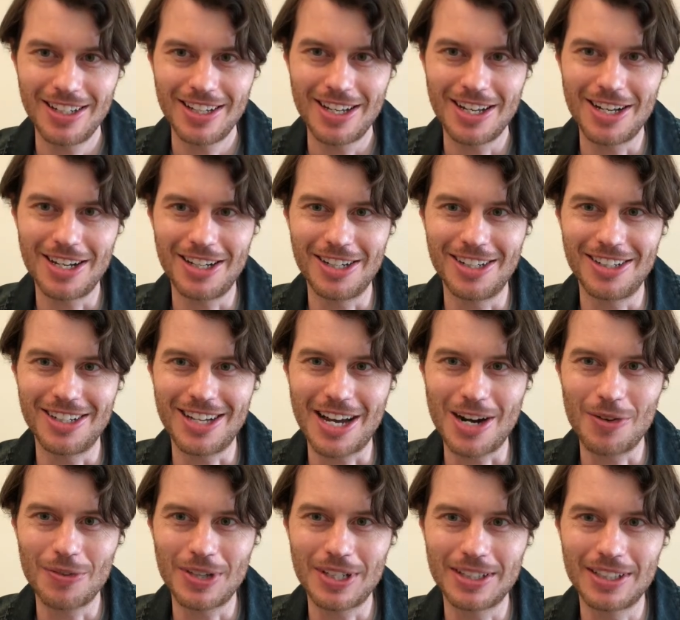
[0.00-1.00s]
I
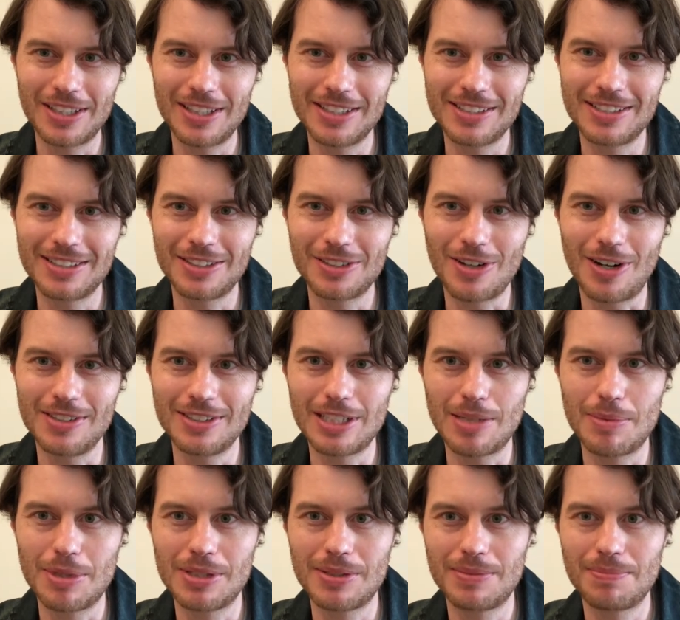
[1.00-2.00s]
don't think that this is a
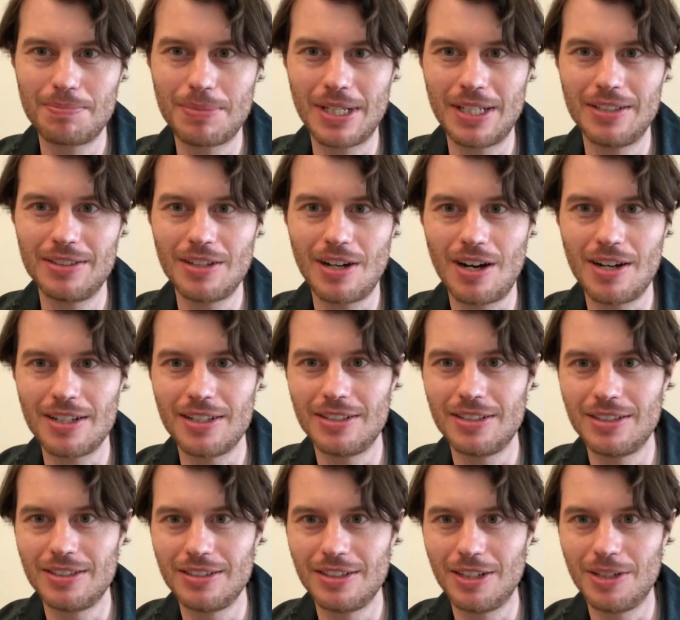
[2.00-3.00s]
concept that's being taught
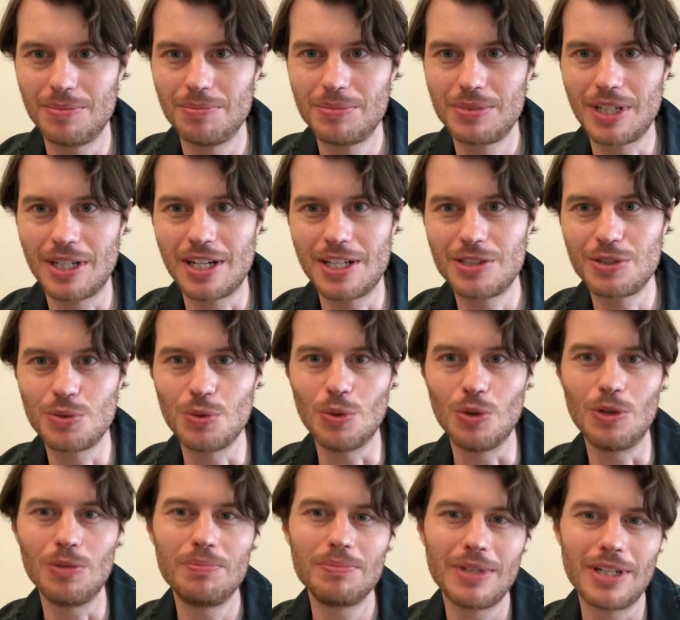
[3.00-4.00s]
in Sunday
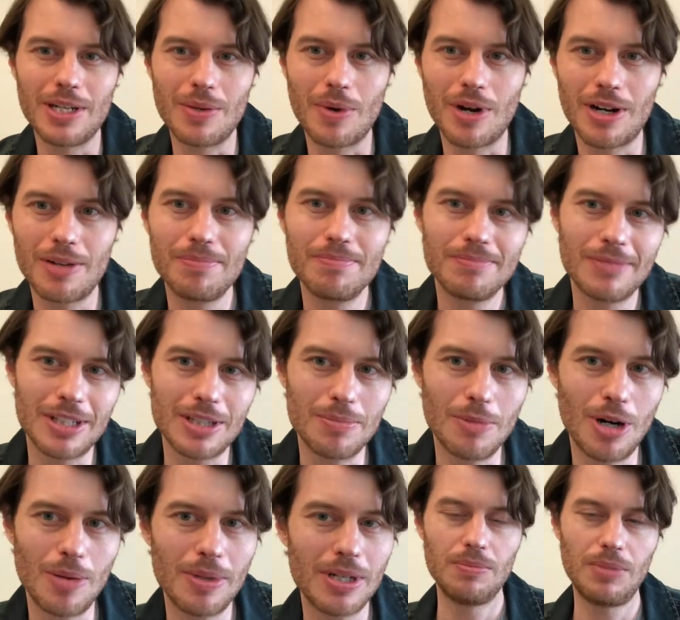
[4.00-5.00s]
school anywhere at the
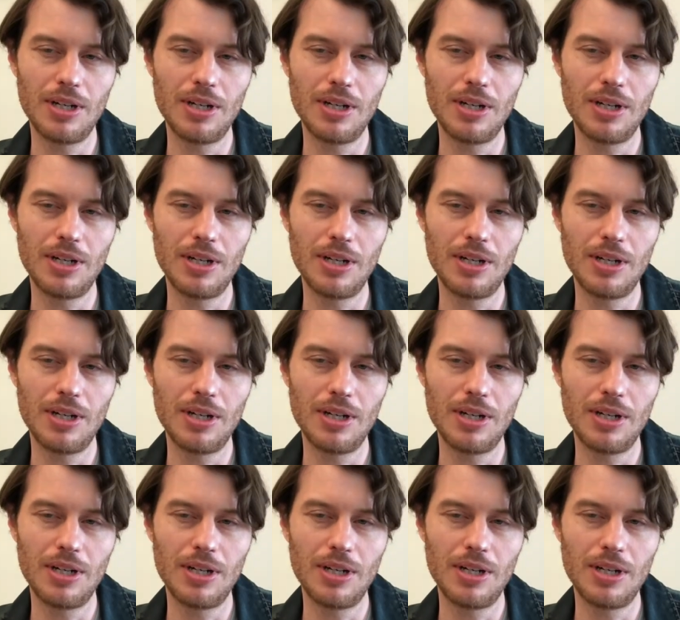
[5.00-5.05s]
moment.